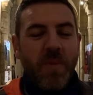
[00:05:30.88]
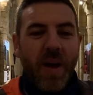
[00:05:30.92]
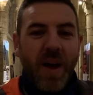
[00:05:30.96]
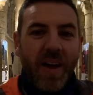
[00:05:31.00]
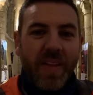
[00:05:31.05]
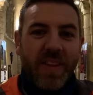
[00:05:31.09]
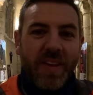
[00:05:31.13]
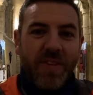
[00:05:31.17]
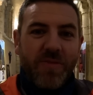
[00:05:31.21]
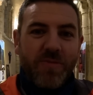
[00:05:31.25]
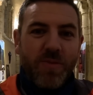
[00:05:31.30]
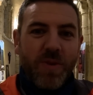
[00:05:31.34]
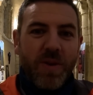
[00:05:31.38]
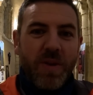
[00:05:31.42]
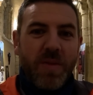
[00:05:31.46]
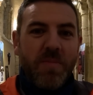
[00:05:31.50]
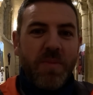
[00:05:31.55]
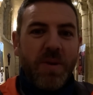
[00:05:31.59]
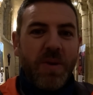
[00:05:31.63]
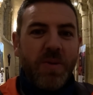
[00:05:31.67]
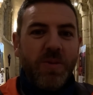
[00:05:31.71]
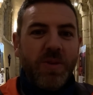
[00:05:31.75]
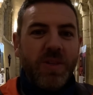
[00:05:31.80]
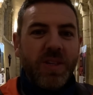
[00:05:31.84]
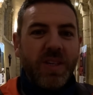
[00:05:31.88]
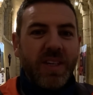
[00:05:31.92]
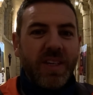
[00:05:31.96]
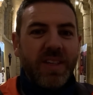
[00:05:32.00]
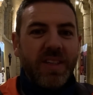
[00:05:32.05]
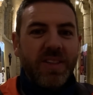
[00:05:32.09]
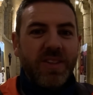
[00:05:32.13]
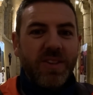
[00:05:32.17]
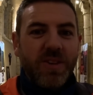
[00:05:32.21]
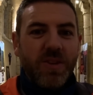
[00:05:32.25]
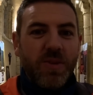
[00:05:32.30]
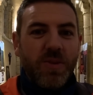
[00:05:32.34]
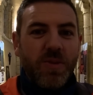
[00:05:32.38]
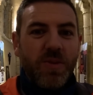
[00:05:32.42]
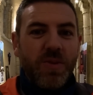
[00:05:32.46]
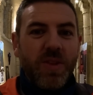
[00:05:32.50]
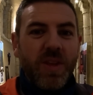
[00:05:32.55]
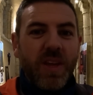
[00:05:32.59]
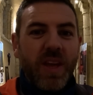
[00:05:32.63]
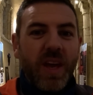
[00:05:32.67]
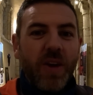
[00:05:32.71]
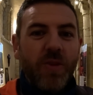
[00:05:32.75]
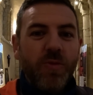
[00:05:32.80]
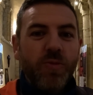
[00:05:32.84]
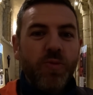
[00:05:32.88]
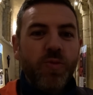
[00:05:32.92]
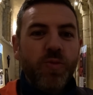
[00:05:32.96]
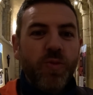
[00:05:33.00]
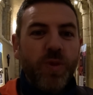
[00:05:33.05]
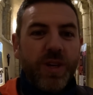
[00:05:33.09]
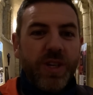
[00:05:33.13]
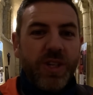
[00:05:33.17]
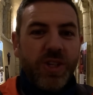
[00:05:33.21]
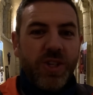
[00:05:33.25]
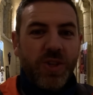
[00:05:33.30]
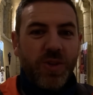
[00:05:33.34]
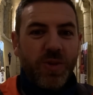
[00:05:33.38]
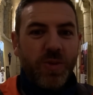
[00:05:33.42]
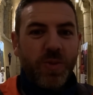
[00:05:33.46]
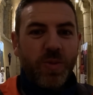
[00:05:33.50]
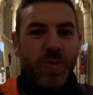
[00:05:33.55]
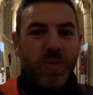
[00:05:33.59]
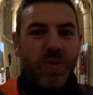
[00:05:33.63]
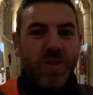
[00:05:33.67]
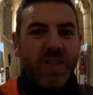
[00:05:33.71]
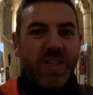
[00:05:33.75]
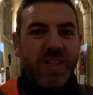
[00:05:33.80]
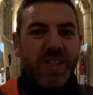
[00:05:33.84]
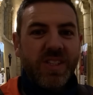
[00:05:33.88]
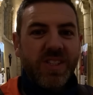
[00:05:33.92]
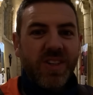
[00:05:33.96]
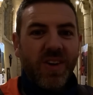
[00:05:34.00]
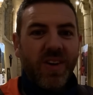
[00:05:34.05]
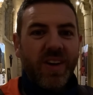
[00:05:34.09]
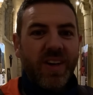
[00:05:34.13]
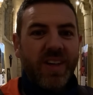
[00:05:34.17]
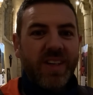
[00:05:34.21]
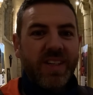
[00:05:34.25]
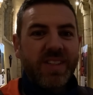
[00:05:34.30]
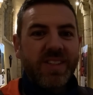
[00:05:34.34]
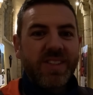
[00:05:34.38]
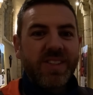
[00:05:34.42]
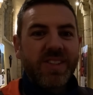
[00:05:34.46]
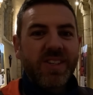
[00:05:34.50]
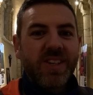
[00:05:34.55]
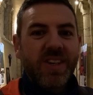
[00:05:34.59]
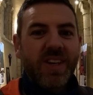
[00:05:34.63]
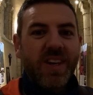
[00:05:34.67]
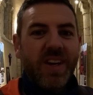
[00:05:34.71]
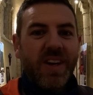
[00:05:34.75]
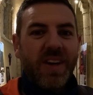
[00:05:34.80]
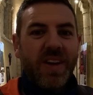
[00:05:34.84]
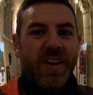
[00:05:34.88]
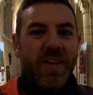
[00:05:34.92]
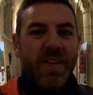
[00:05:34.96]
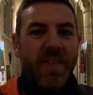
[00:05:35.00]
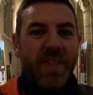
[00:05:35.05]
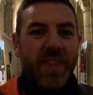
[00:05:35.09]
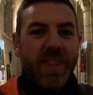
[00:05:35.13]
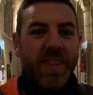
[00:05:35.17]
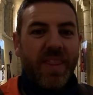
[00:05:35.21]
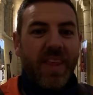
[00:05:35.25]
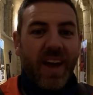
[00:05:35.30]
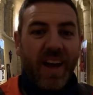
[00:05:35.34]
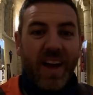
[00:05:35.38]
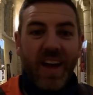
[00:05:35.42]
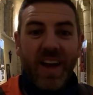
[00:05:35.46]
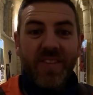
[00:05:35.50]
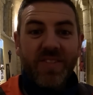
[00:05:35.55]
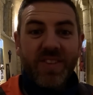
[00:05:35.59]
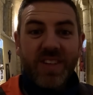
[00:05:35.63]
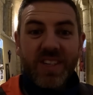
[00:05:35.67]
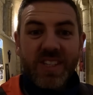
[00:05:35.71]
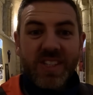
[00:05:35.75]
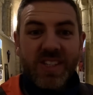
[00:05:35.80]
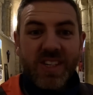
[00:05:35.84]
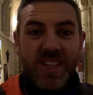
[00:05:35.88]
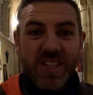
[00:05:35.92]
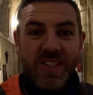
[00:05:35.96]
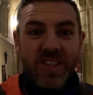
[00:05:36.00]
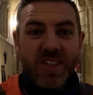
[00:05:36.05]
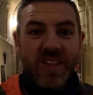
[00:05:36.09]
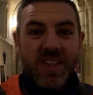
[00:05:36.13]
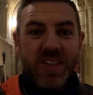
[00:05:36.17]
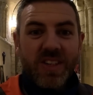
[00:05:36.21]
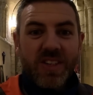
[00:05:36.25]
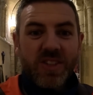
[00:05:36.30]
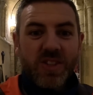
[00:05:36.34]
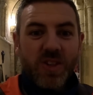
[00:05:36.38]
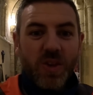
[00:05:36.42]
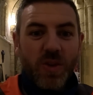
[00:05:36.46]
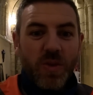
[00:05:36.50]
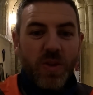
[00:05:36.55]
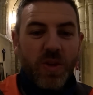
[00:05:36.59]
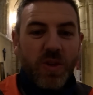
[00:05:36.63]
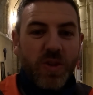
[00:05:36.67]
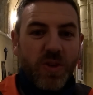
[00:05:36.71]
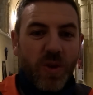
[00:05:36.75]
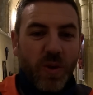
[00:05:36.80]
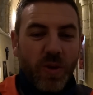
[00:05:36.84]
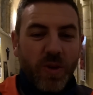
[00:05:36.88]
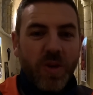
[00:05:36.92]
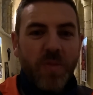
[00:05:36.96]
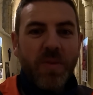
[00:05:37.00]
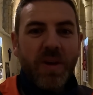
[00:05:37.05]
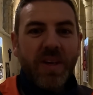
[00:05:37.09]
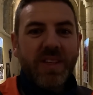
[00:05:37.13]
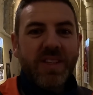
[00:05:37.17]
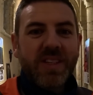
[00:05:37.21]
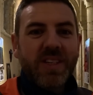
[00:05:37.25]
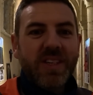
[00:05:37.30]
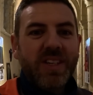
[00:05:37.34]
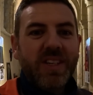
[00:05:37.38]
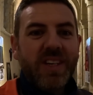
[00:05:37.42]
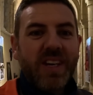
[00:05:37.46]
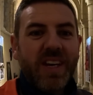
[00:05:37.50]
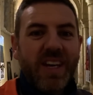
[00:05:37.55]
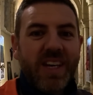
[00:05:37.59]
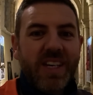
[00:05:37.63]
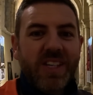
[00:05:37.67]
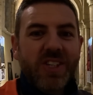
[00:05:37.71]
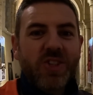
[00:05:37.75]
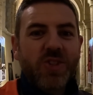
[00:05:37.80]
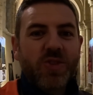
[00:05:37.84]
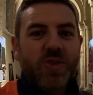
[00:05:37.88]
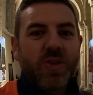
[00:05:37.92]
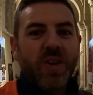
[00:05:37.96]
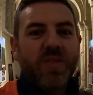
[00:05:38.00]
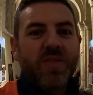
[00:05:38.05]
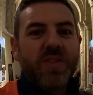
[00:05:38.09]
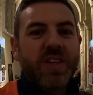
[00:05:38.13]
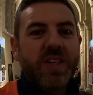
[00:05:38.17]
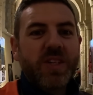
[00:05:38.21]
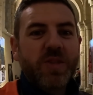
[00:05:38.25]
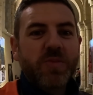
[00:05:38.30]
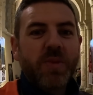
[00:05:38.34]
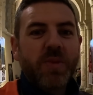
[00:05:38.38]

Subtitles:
And they've rebuilt it to the original designs that have existed. So the documented history of this